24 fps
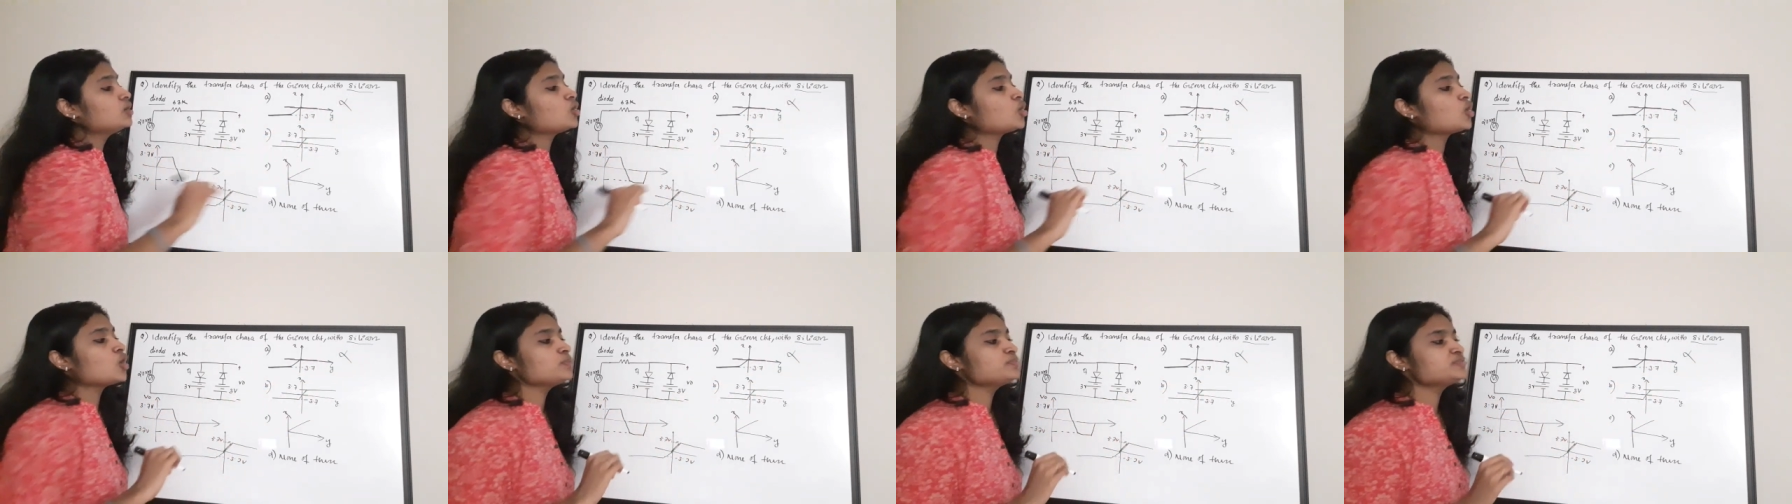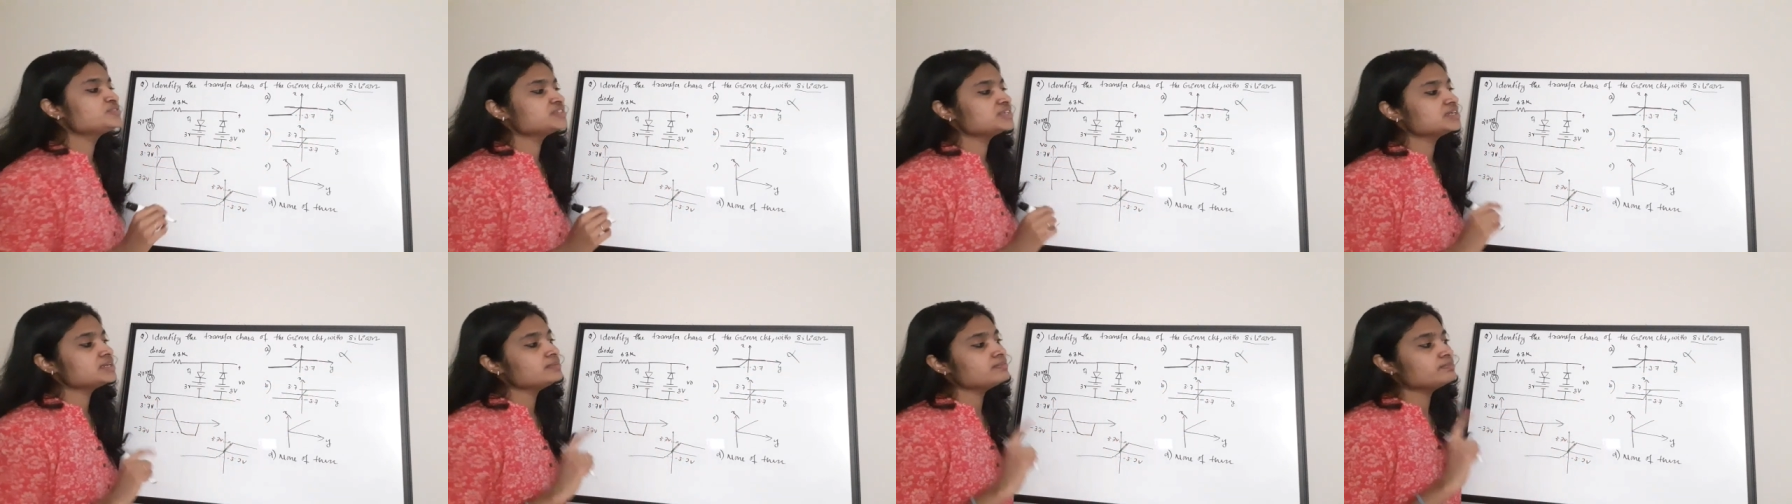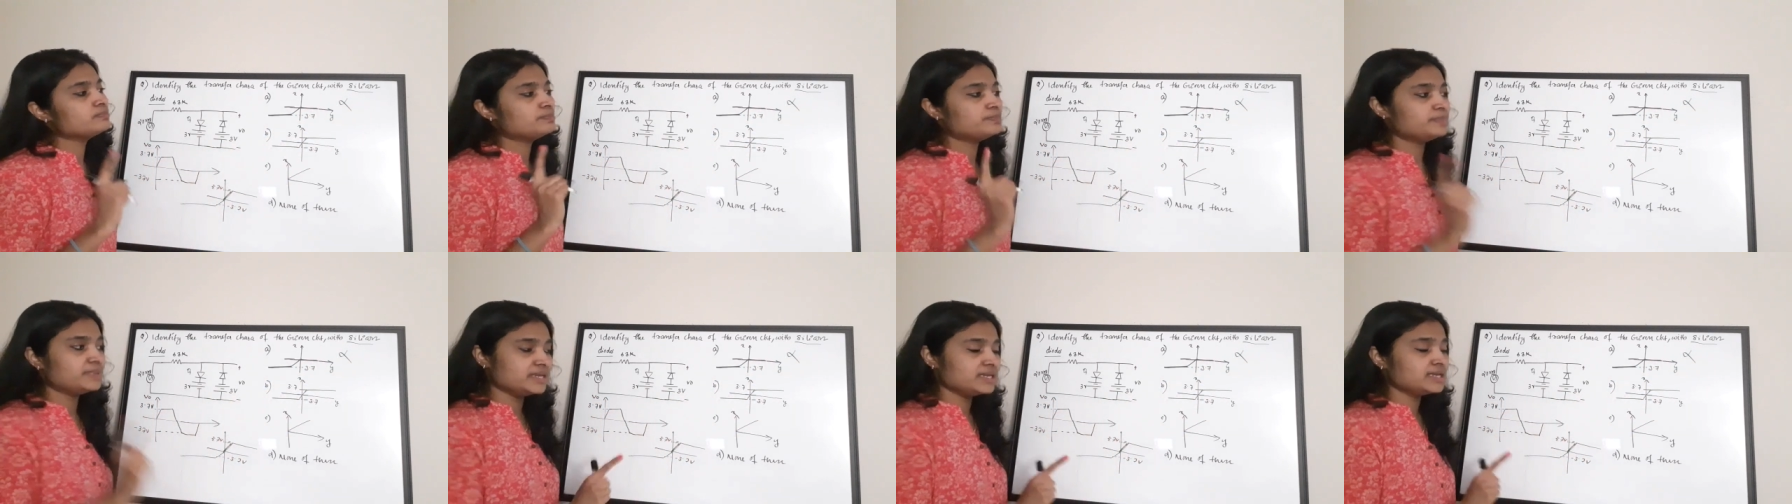
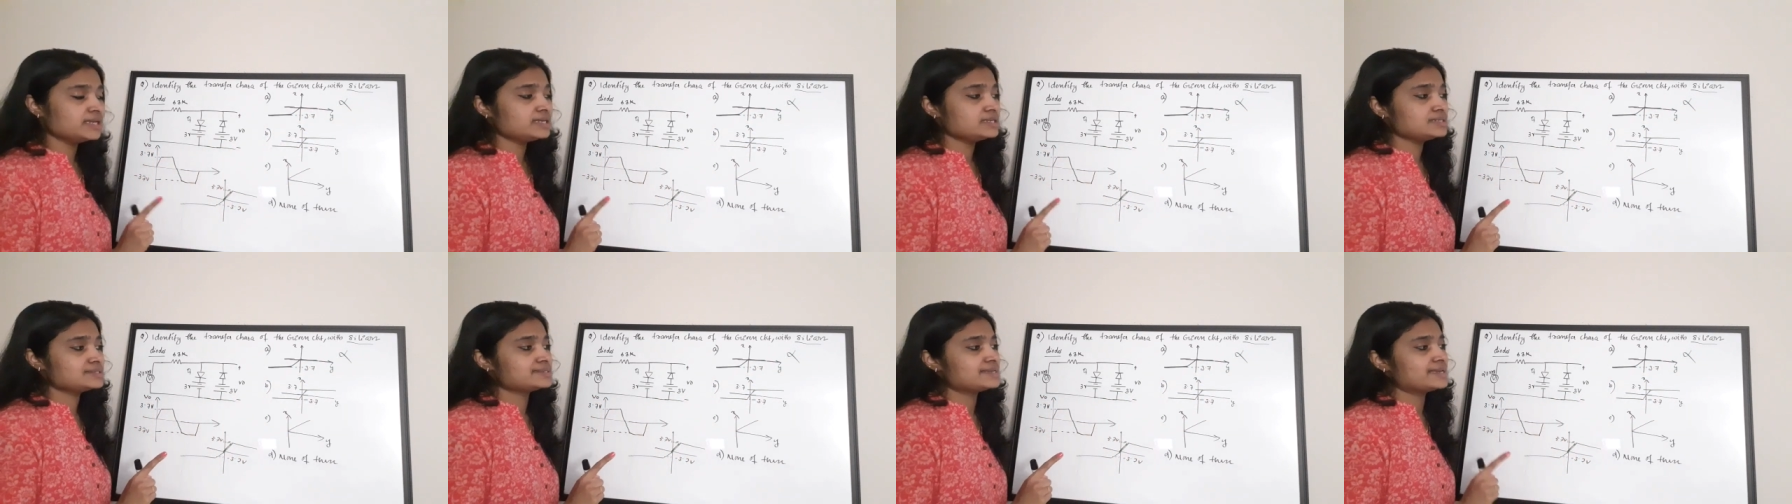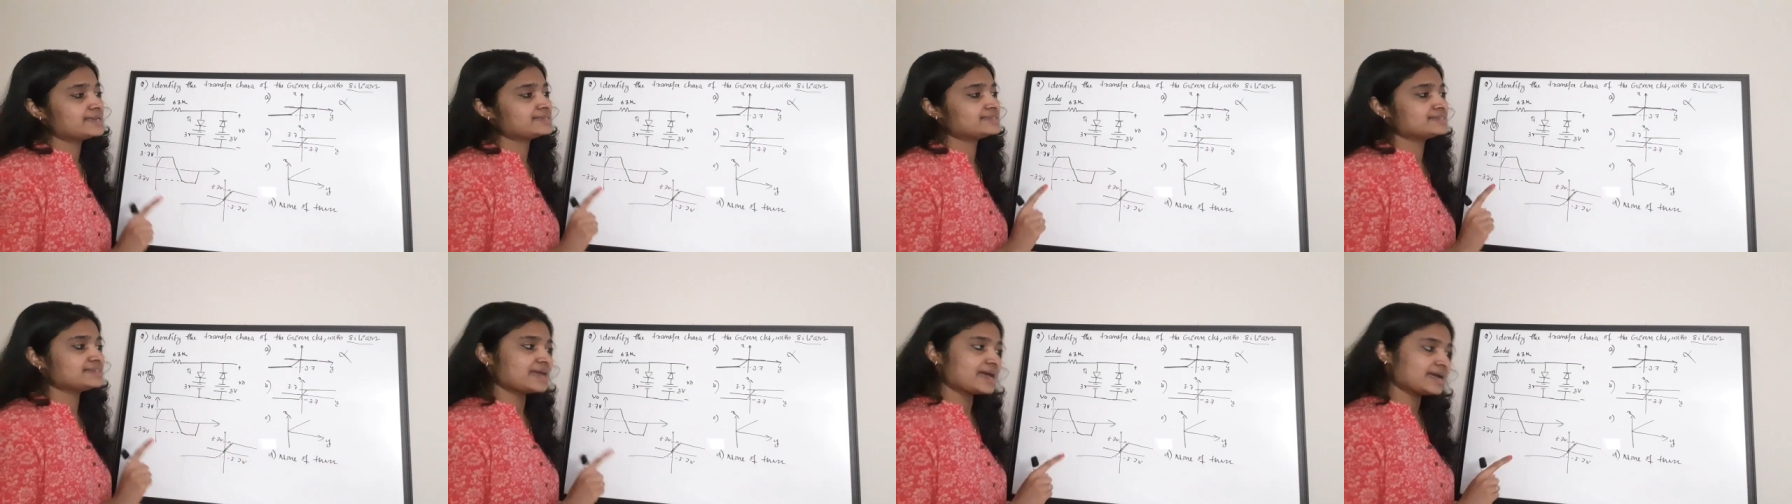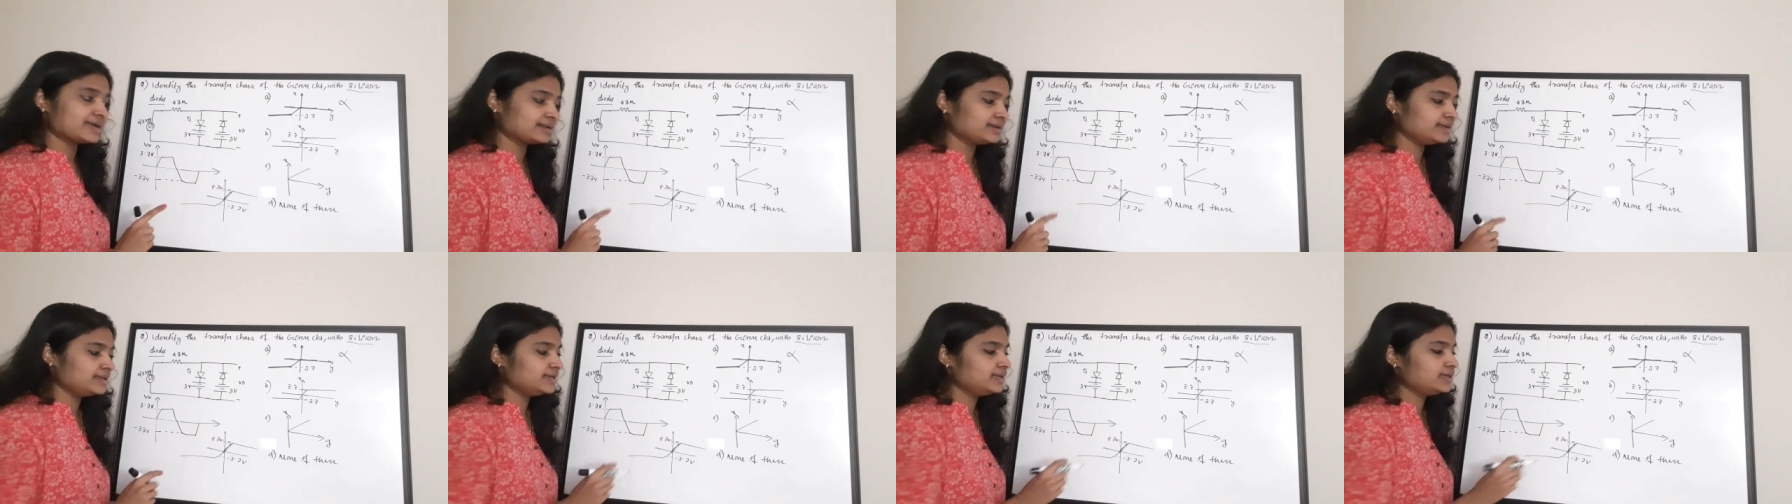Option B is
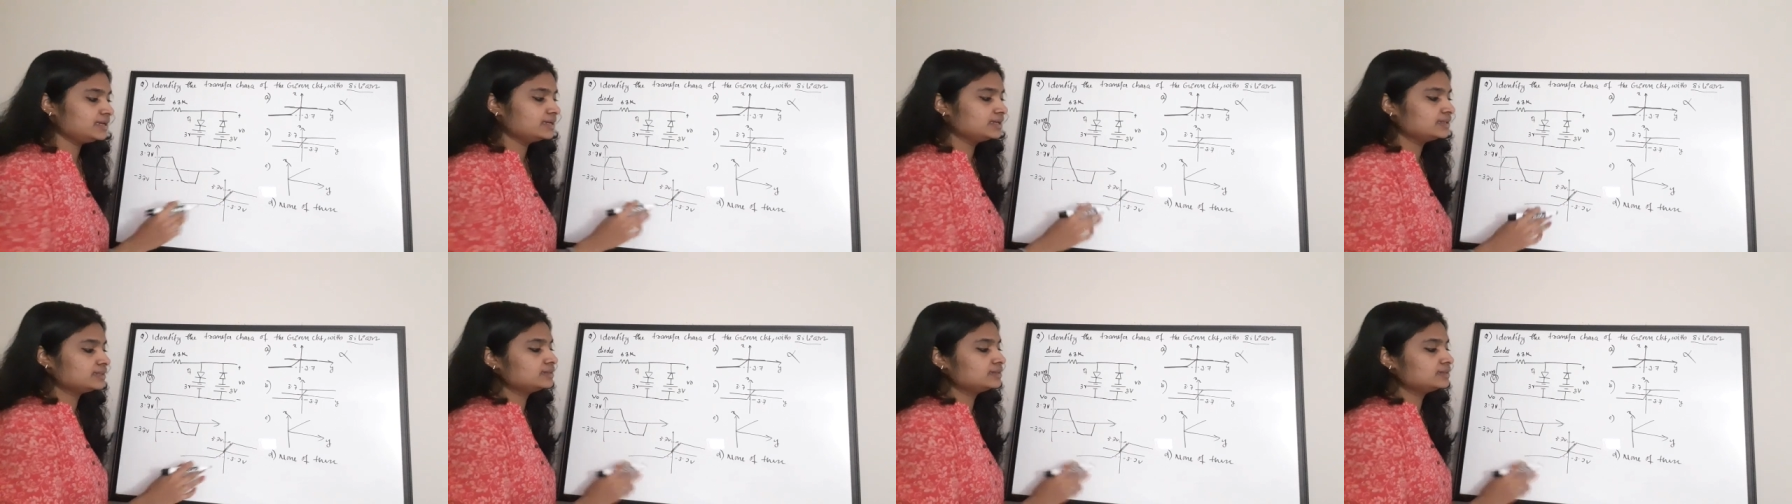exactly